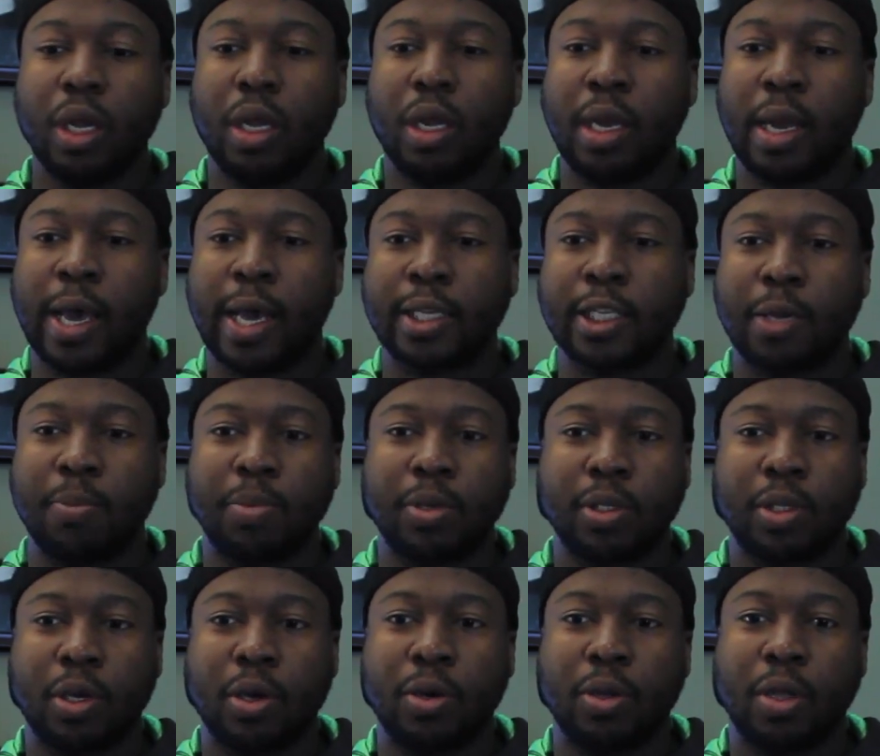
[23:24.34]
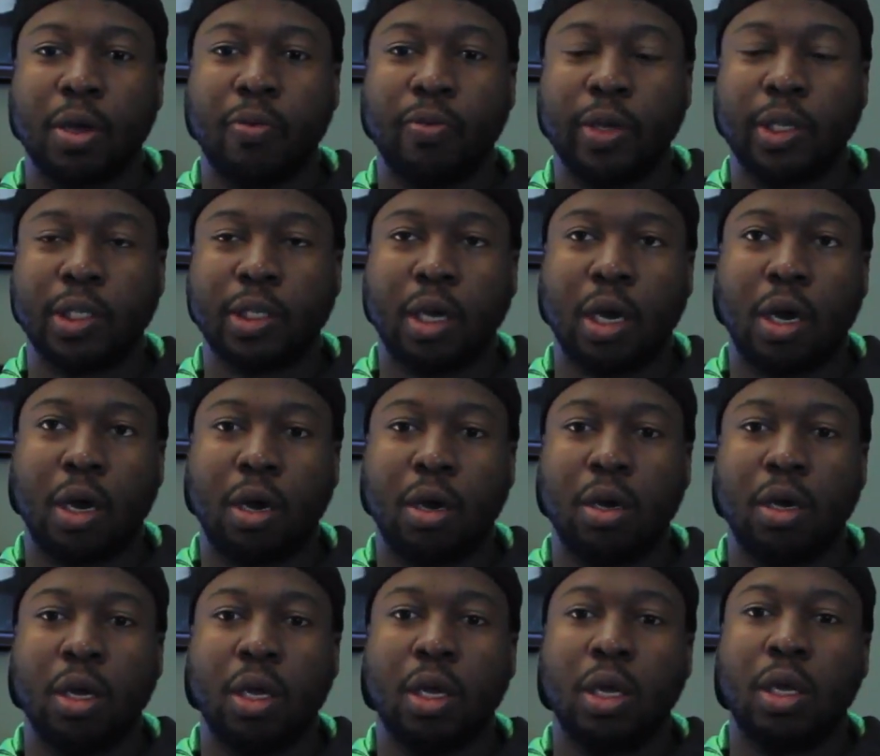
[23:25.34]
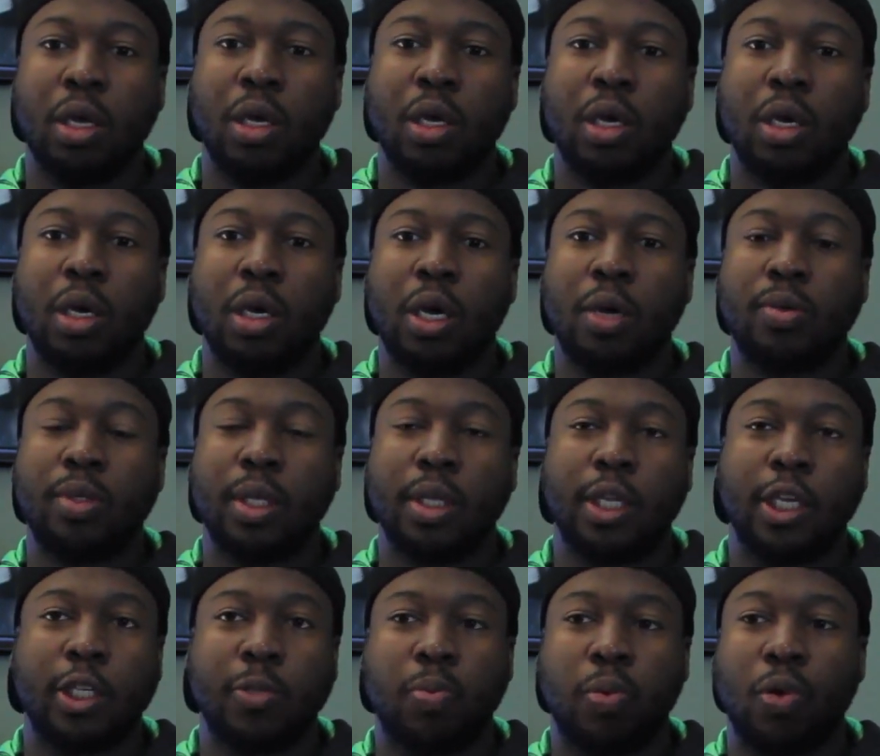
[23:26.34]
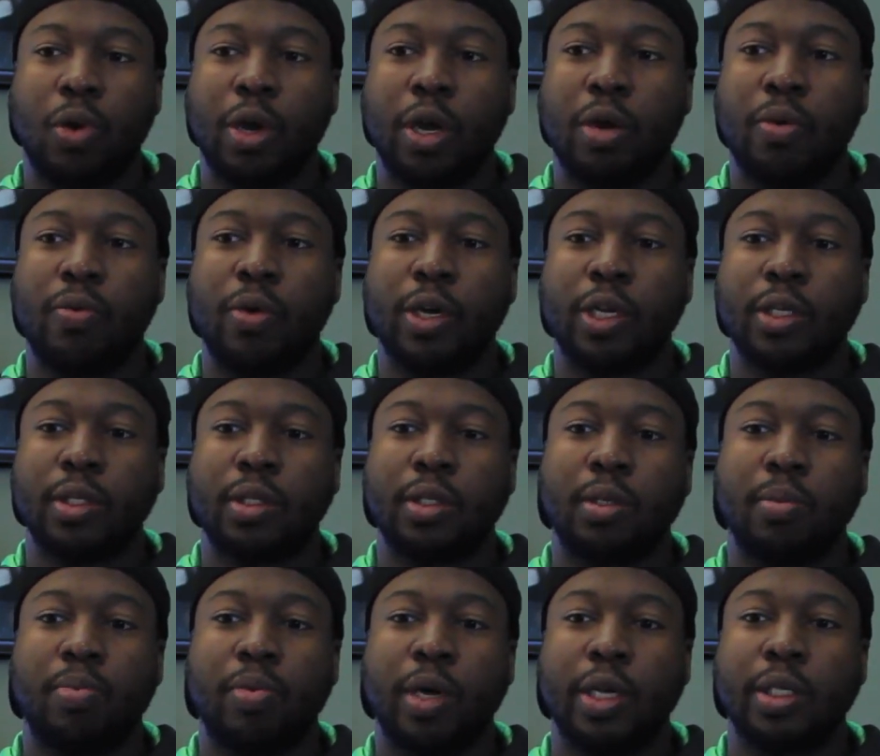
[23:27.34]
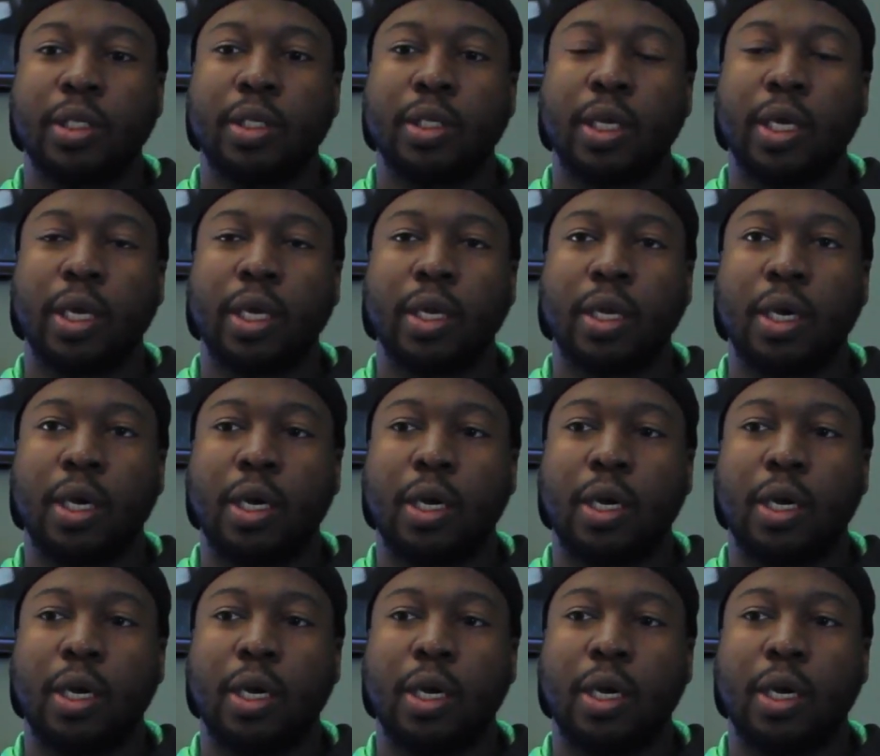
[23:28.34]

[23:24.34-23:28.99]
last episode that we saw up to this point was the president.